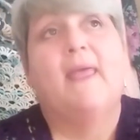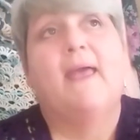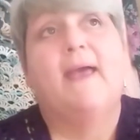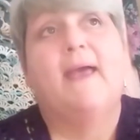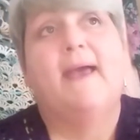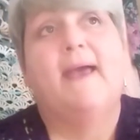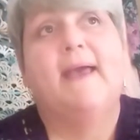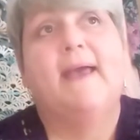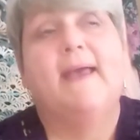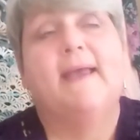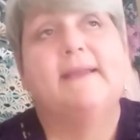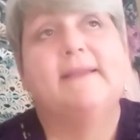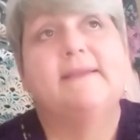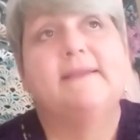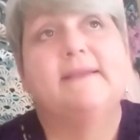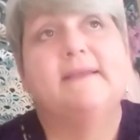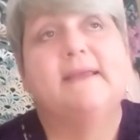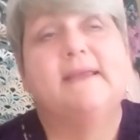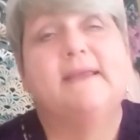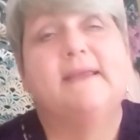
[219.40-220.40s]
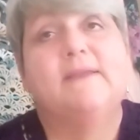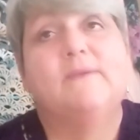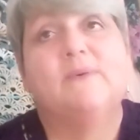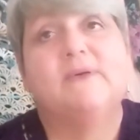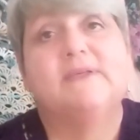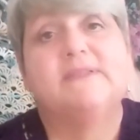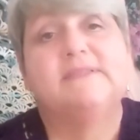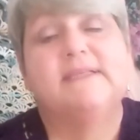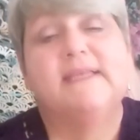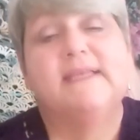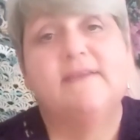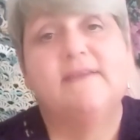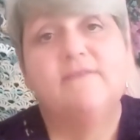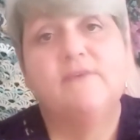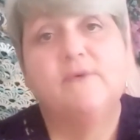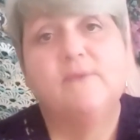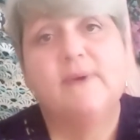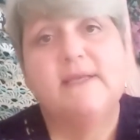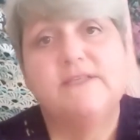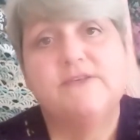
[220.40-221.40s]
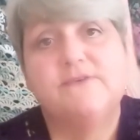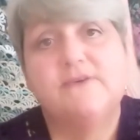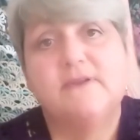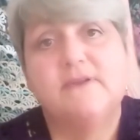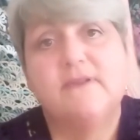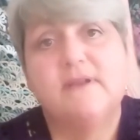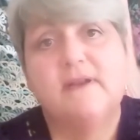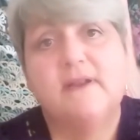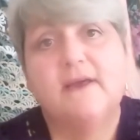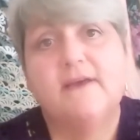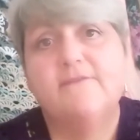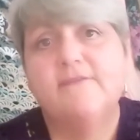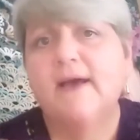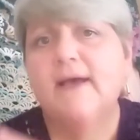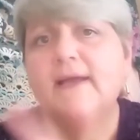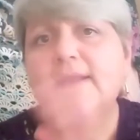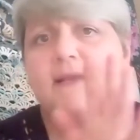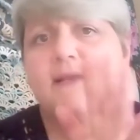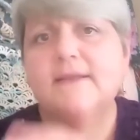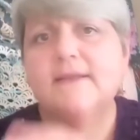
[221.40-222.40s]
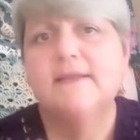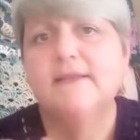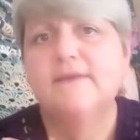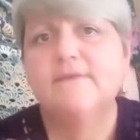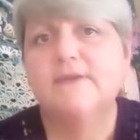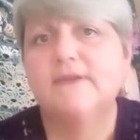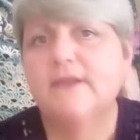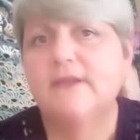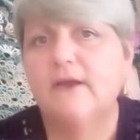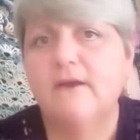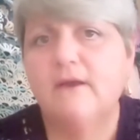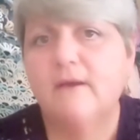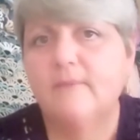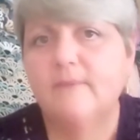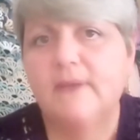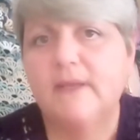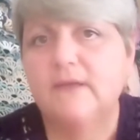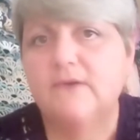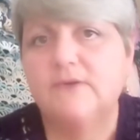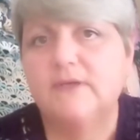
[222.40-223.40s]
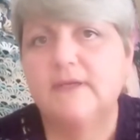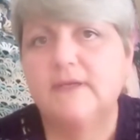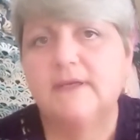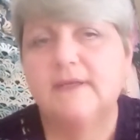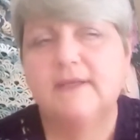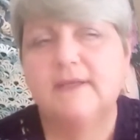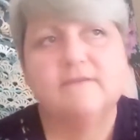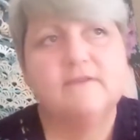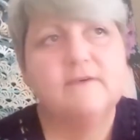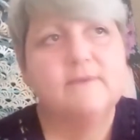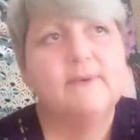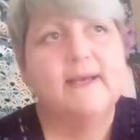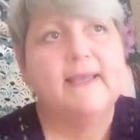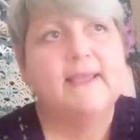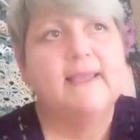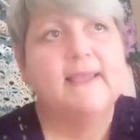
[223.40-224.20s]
and it was a giveaway during the live. I didn't even know I'm entering a giveaway.